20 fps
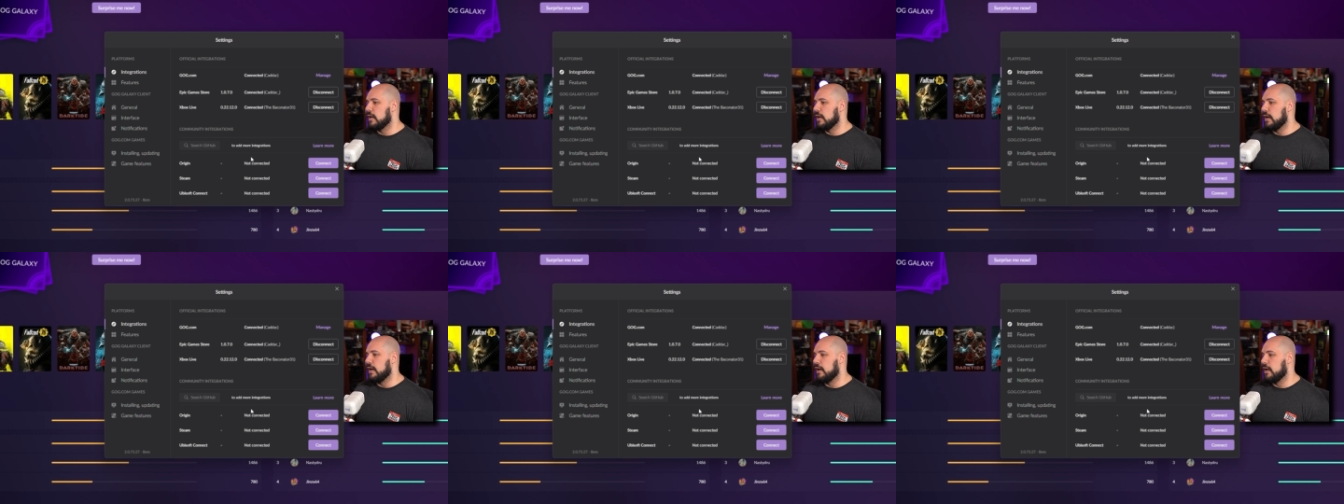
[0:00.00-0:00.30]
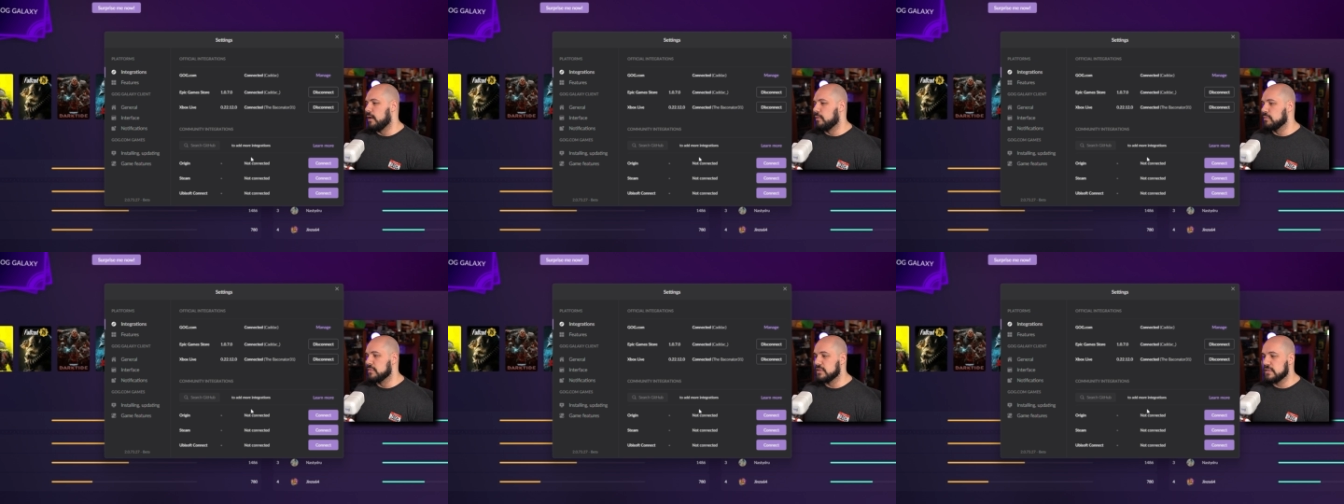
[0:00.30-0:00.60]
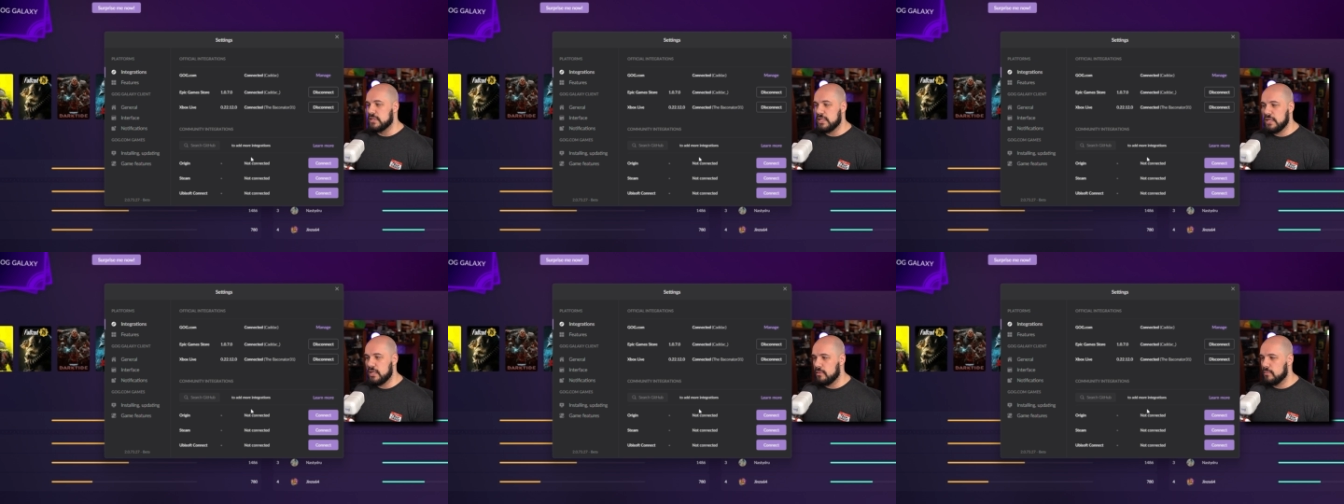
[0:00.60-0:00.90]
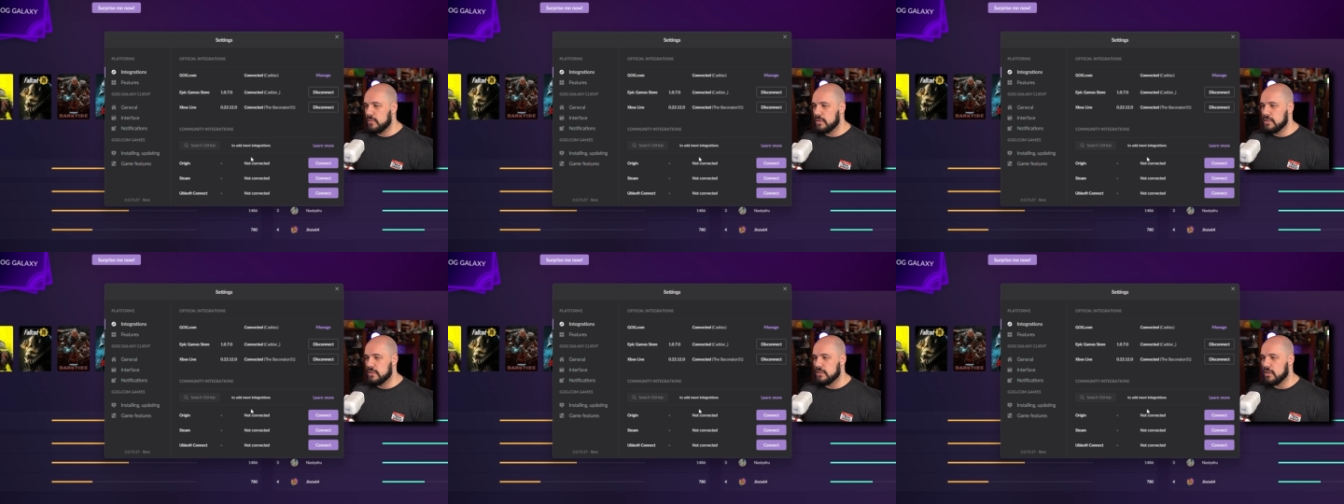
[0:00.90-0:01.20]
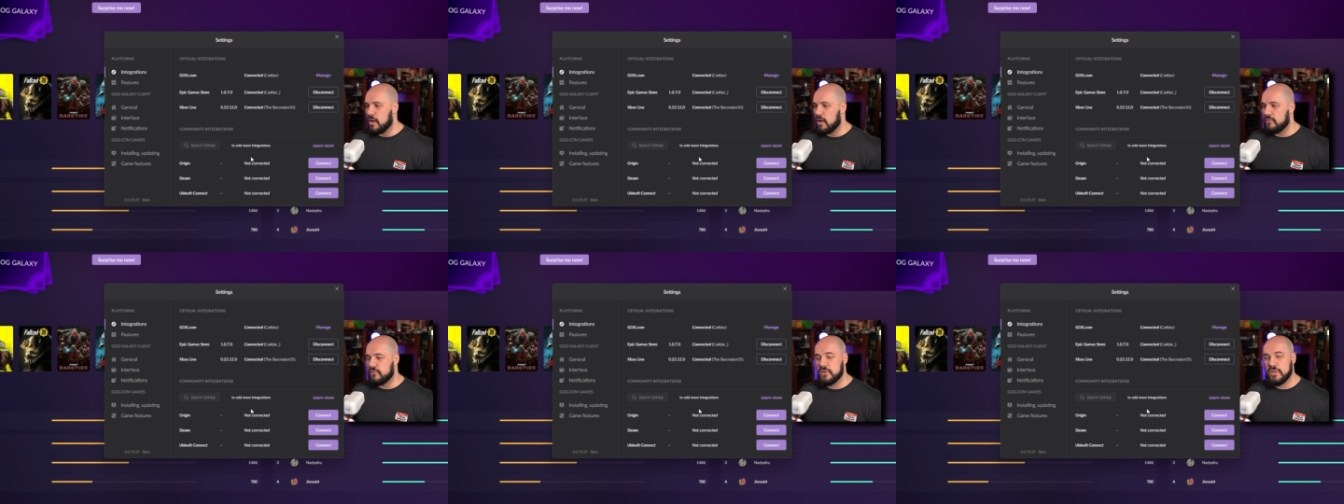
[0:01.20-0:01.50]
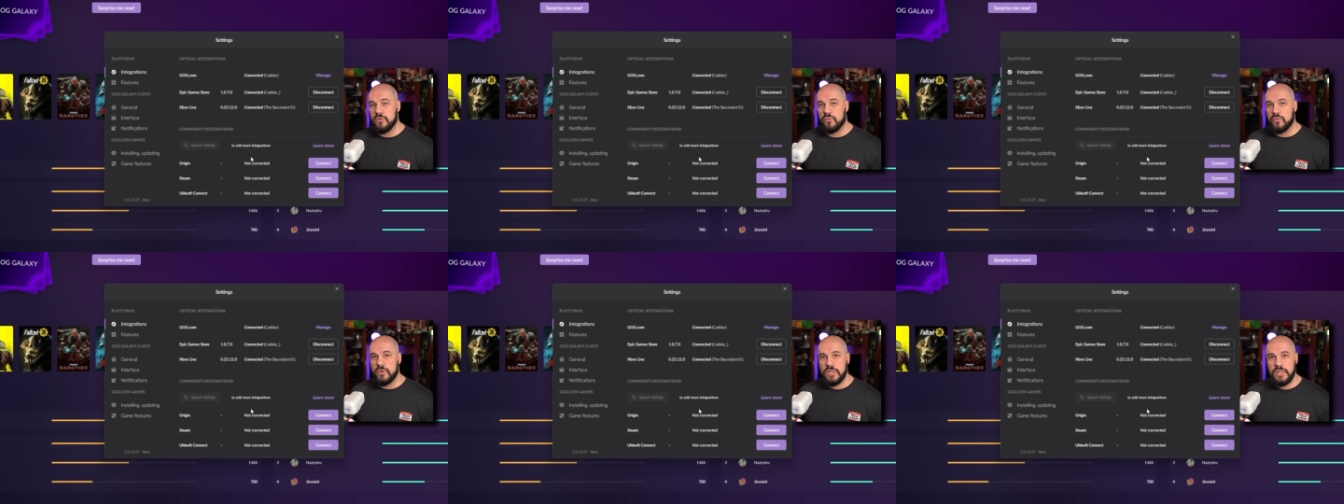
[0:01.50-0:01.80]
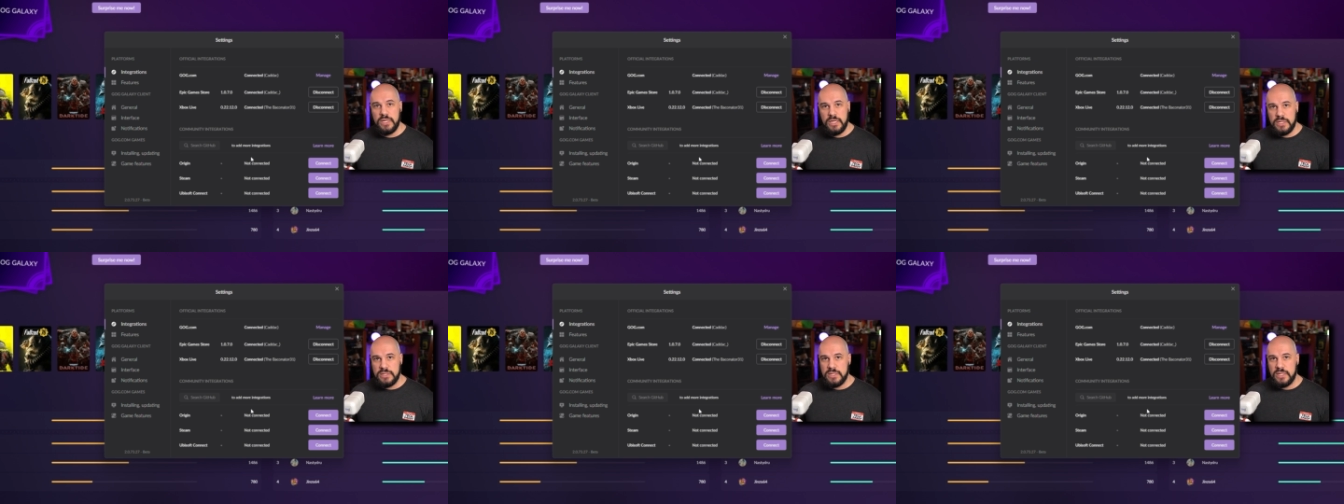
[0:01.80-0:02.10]
Um, Steam is often really
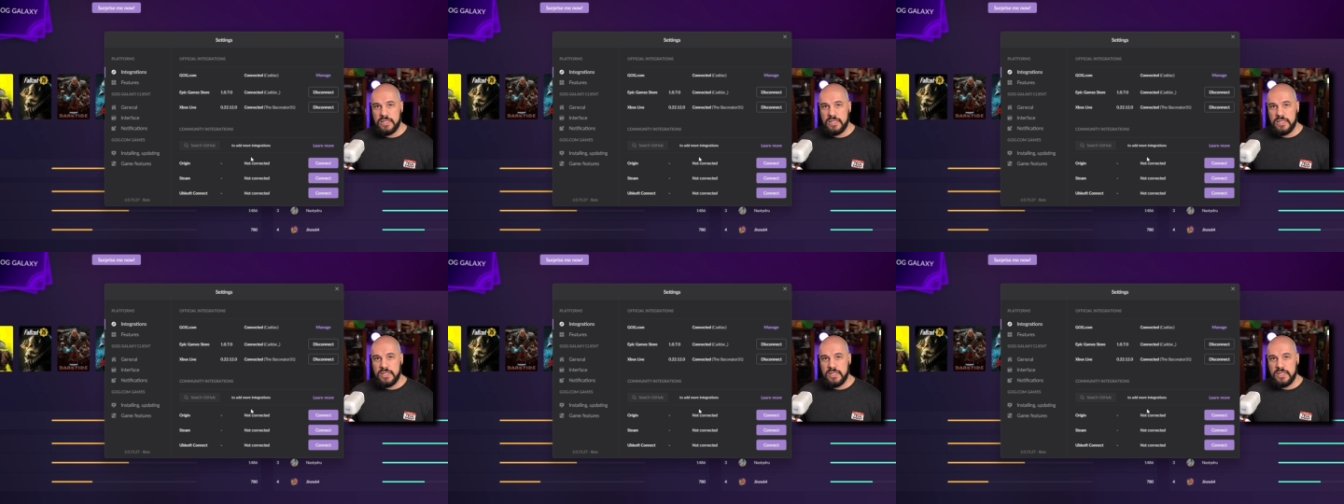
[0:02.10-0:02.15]
easy